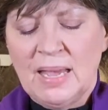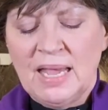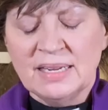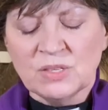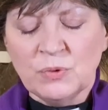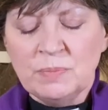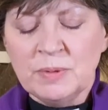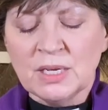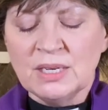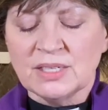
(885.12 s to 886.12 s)
And as we
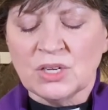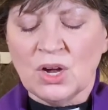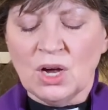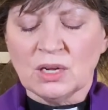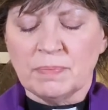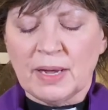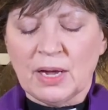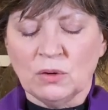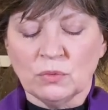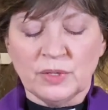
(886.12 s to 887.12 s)
begin to talk
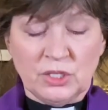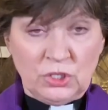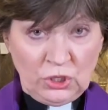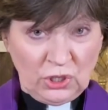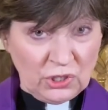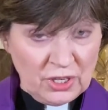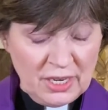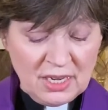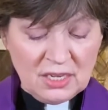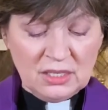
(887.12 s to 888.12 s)
about
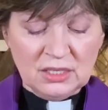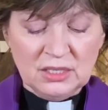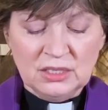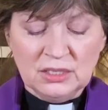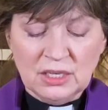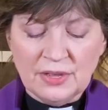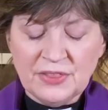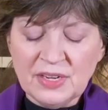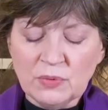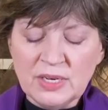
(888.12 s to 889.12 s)
returning, I
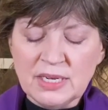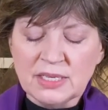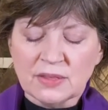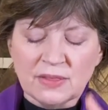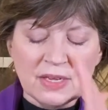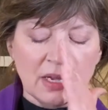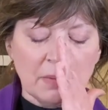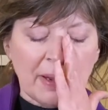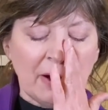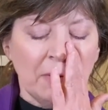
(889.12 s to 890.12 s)
think we need to think
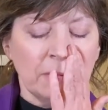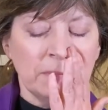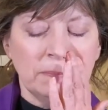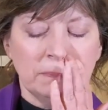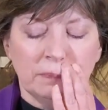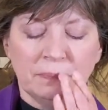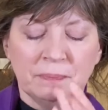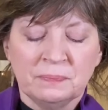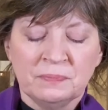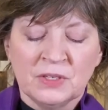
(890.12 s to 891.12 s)
about
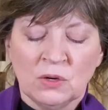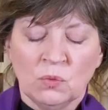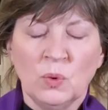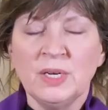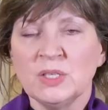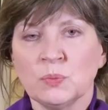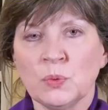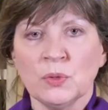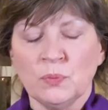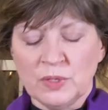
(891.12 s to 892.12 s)
what is
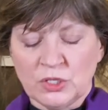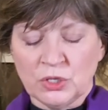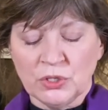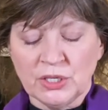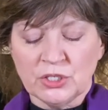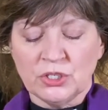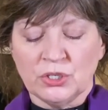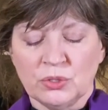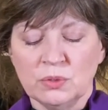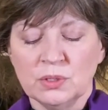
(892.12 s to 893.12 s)
worth returning
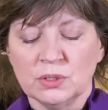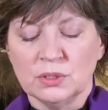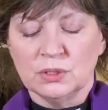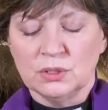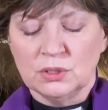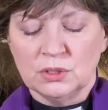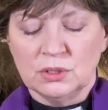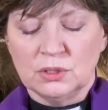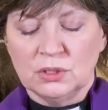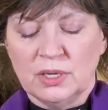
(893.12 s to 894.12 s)
to,
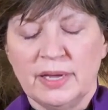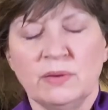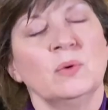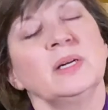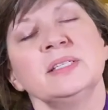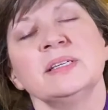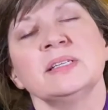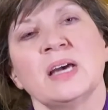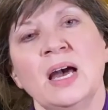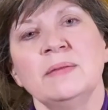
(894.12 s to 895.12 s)
and what is
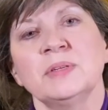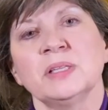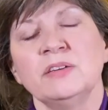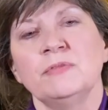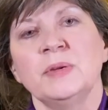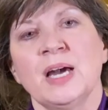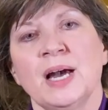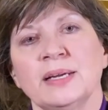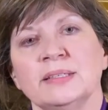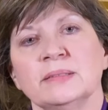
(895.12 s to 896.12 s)
it time to leave
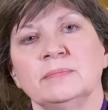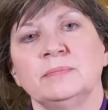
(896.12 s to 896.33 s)
behind?